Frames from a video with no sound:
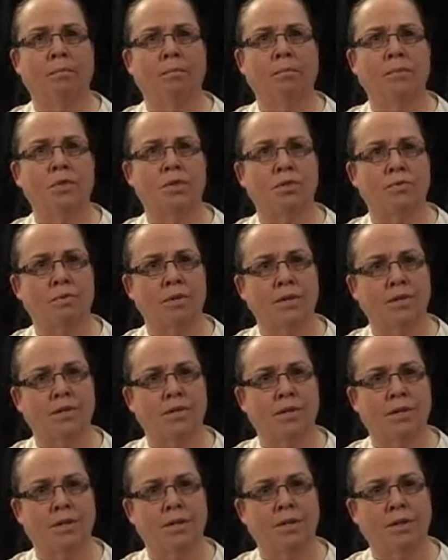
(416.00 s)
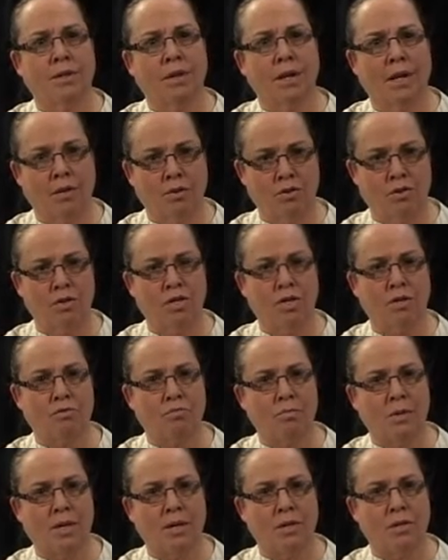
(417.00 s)
Just recently, our new general
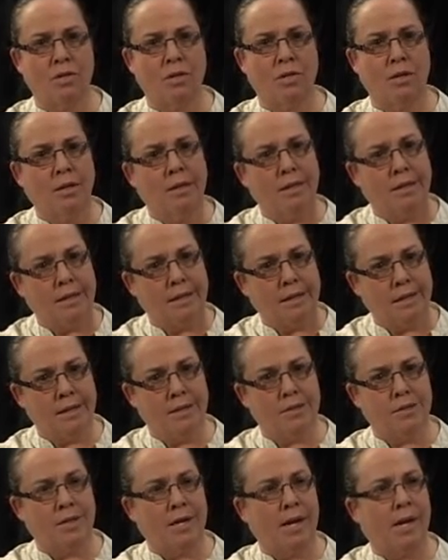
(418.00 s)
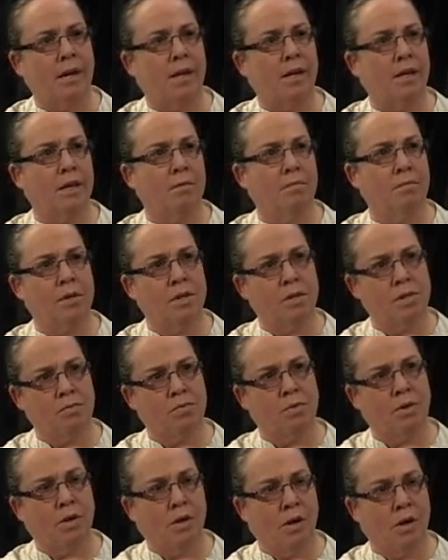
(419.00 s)
manager is an Anglican, but he's
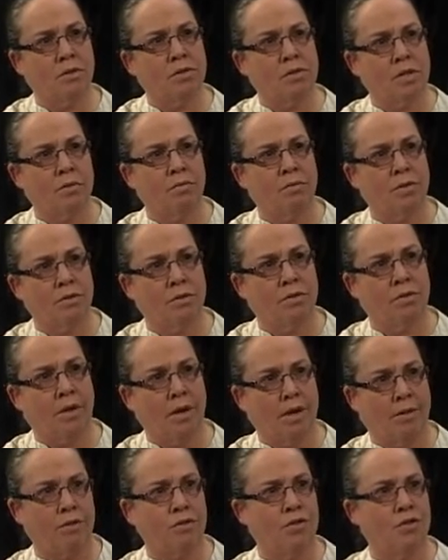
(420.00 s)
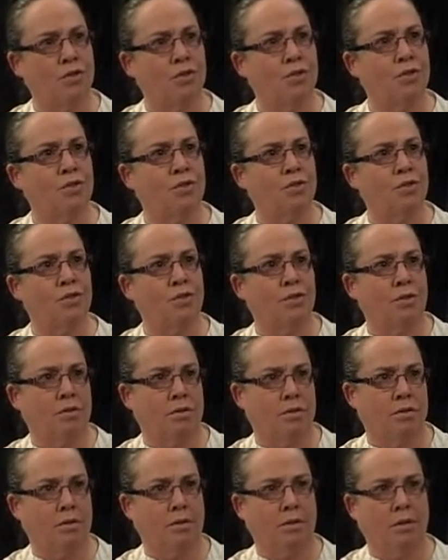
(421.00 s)
worked closely with other churches
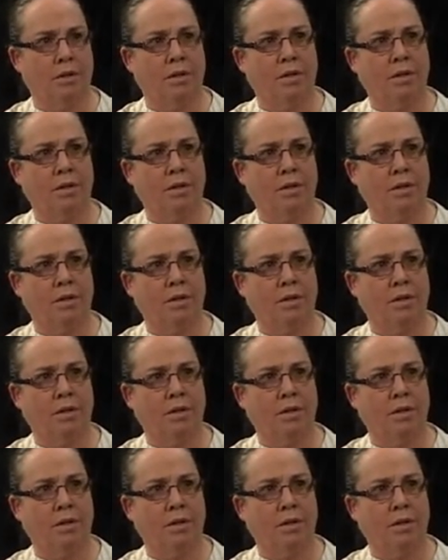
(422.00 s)
in